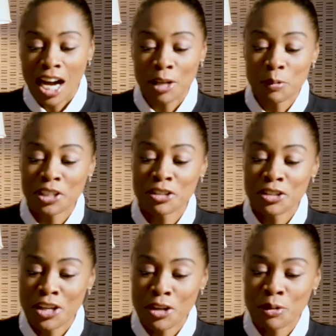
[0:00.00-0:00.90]
I want to
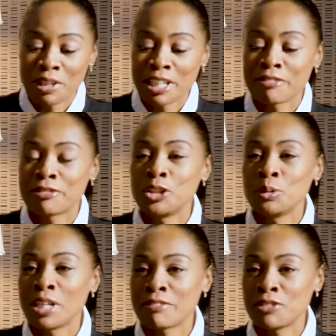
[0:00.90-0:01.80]
know if
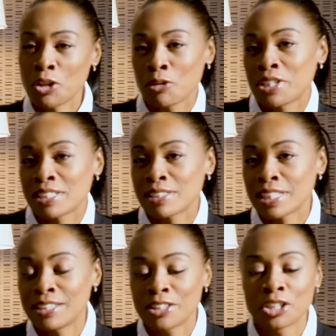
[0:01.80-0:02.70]
you have noticed
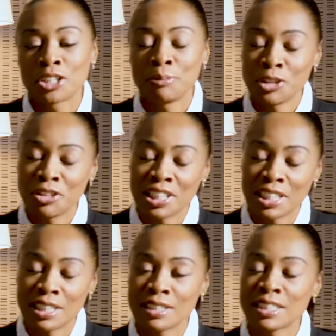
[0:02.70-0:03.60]
in the
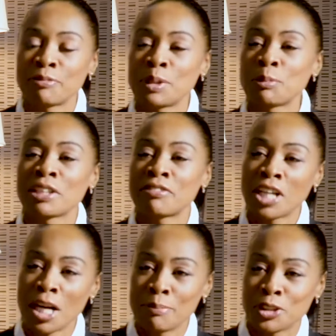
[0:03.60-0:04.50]
communities, if people have
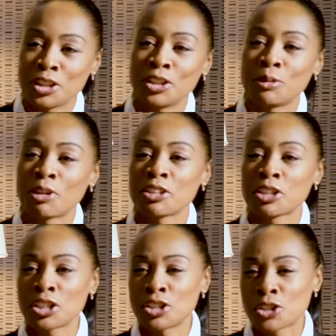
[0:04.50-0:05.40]
come to you, are there
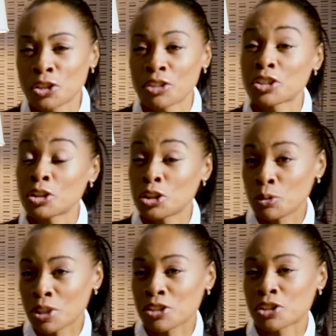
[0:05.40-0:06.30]
concerns? Are you
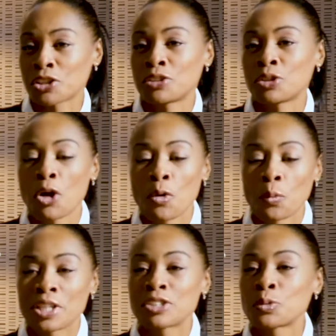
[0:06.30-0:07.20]
concerned?
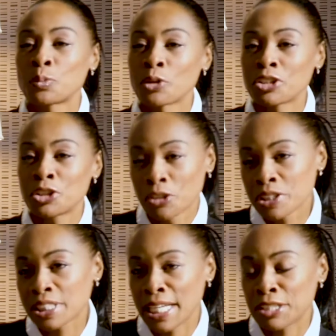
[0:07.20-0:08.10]
What is the word you're
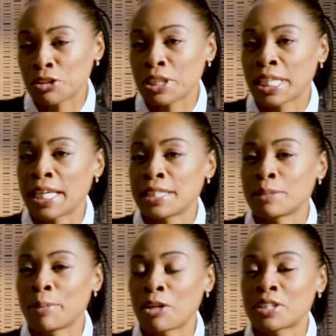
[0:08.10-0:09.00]
saying to the kids
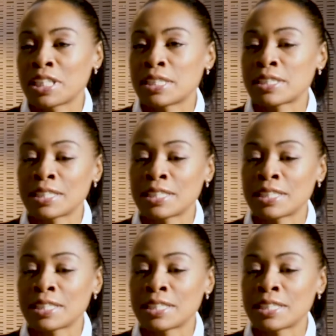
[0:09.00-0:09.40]
about this?